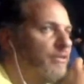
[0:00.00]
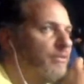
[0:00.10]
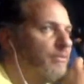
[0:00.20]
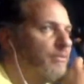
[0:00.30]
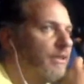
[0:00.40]
you
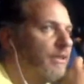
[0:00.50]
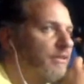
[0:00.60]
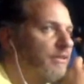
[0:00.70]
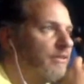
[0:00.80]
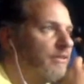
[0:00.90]
mean
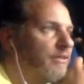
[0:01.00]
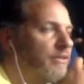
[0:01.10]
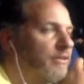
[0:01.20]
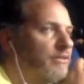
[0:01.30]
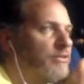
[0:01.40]

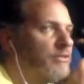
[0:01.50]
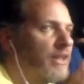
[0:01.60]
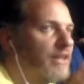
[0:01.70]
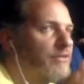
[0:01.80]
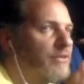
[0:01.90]
try
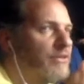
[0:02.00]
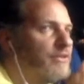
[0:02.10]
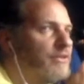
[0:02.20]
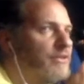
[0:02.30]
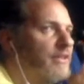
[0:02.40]
to
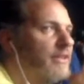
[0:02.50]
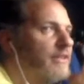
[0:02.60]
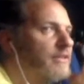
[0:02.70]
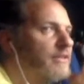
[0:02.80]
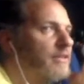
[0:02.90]

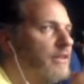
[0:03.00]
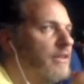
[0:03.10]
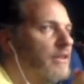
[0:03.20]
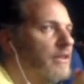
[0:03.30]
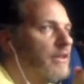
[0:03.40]
understand
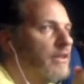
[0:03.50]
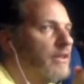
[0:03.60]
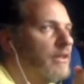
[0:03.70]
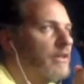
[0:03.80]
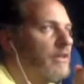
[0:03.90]

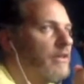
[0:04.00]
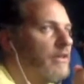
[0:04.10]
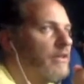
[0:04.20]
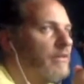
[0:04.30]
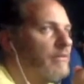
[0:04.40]

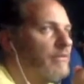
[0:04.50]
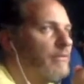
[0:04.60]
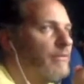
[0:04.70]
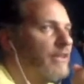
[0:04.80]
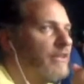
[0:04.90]
uh,
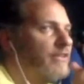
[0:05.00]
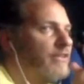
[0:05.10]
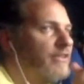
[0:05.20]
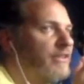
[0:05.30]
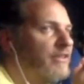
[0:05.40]
where
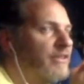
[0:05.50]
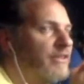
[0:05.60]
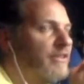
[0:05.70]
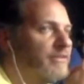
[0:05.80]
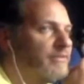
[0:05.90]
their. Uh, um,